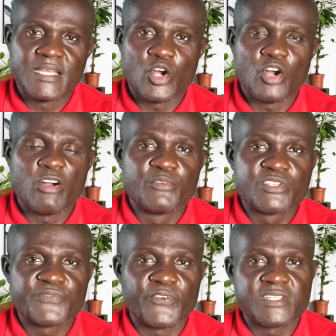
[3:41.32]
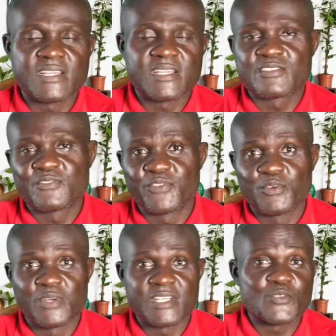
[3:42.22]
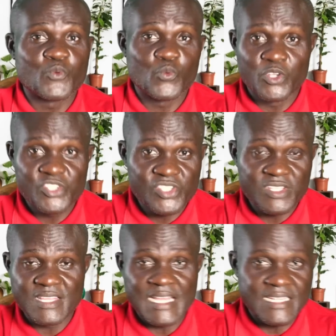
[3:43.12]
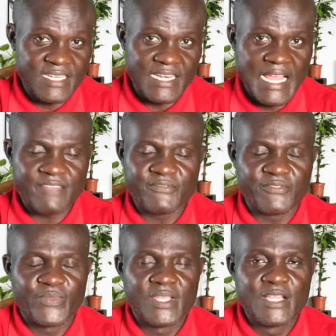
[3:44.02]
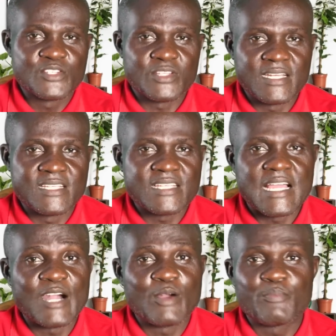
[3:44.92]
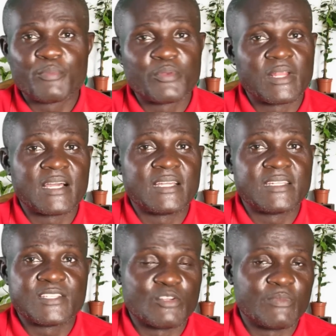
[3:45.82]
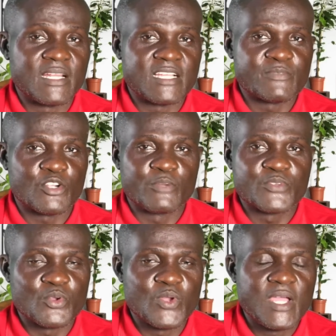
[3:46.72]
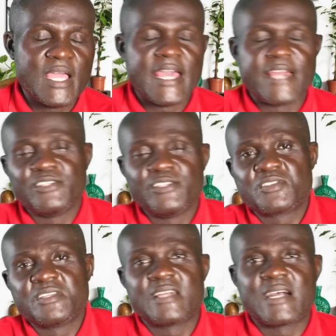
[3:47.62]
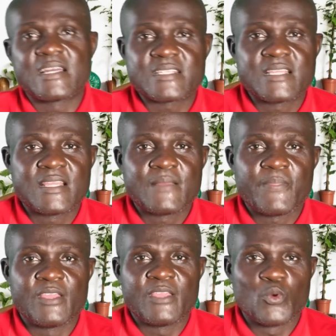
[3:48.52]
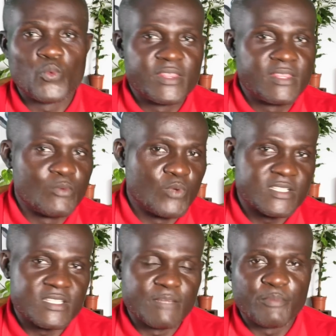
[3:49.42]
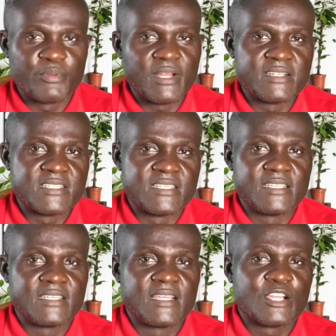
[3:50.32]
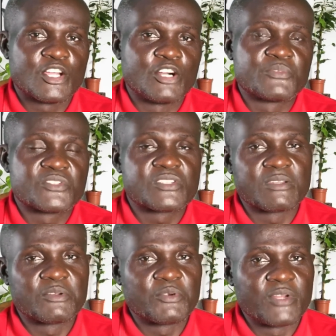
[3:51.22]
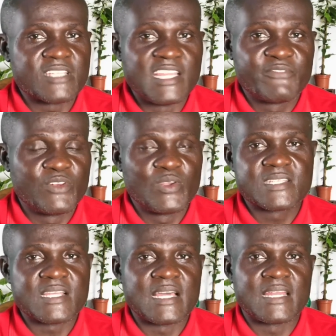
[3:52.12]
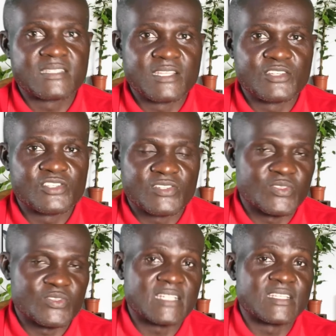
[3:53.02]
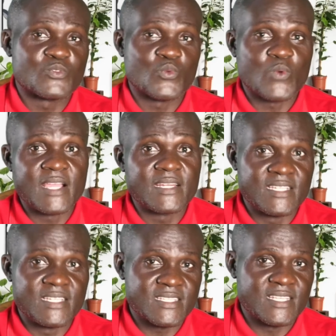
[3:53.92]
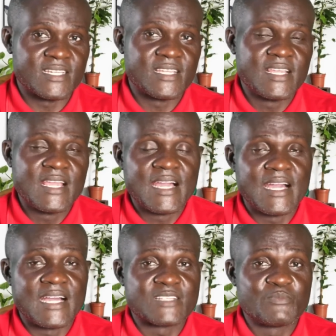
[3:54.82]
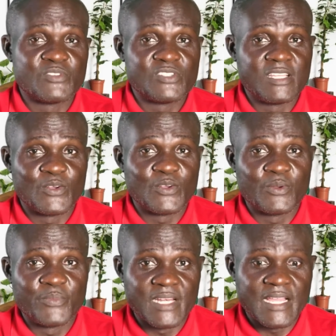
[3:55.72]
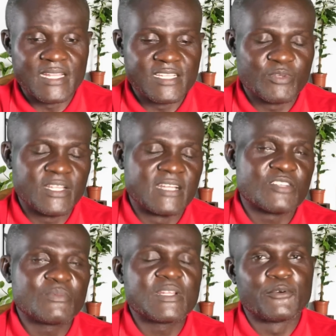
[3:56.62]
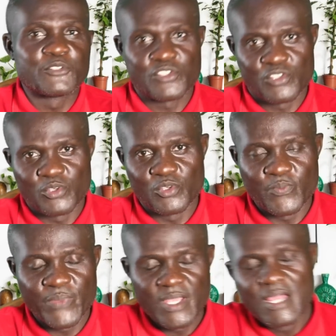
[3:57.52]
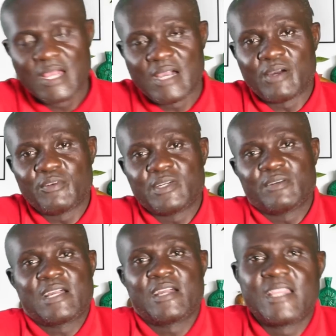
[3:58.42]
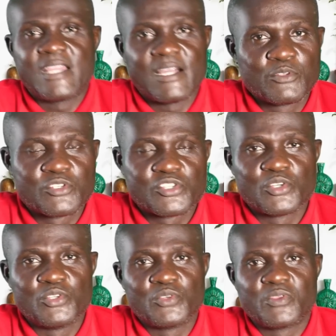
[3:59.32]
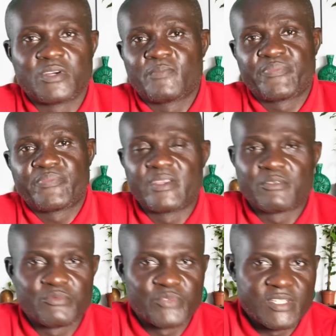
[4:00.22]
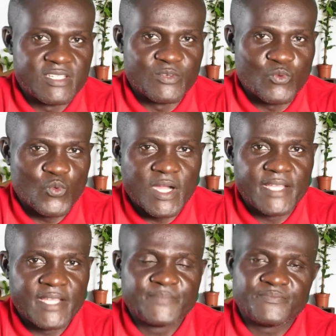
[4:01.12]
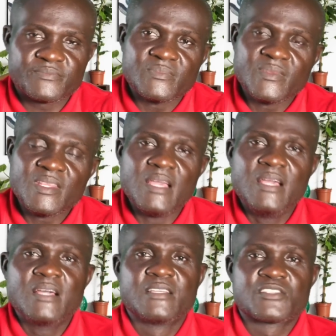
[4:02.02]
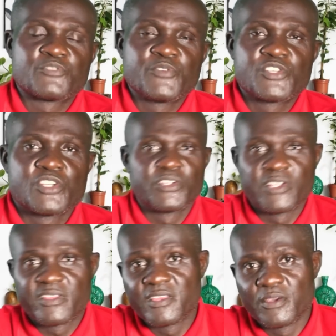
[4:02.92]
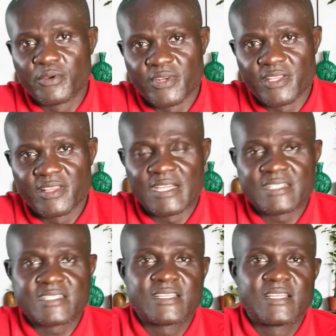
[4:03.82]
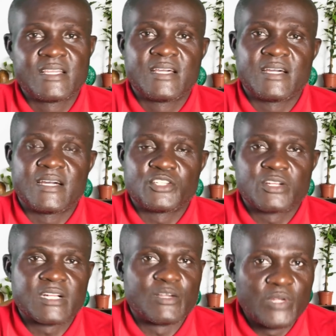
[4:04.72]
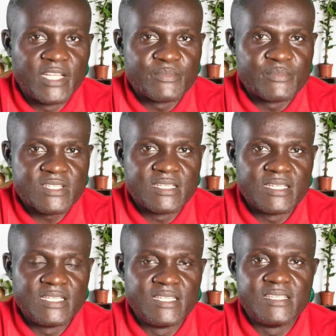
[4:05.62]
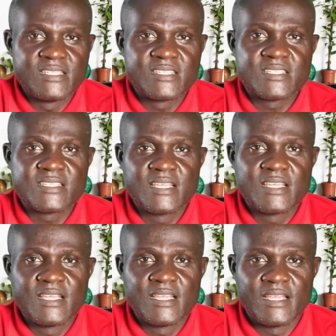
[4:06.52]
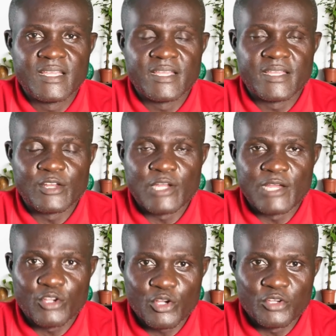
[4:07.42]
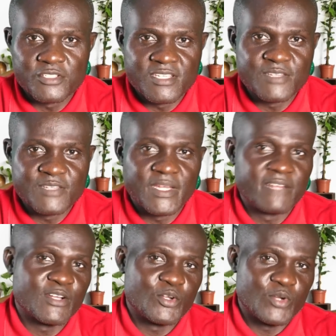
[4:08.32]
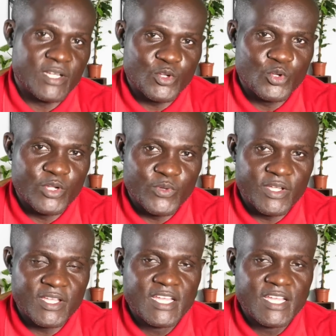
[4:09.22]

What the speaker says: Almost 40,000 viewers watched that live. So that is how popular this young man has become. So, and you see that, you know, with the popularity comes great influence and attention. So that is why this thing has been, you know, been like this. But there is something I want to show you. I want to show you the reason why the suspicion theory that Duncan Williams is an occultist may never go away.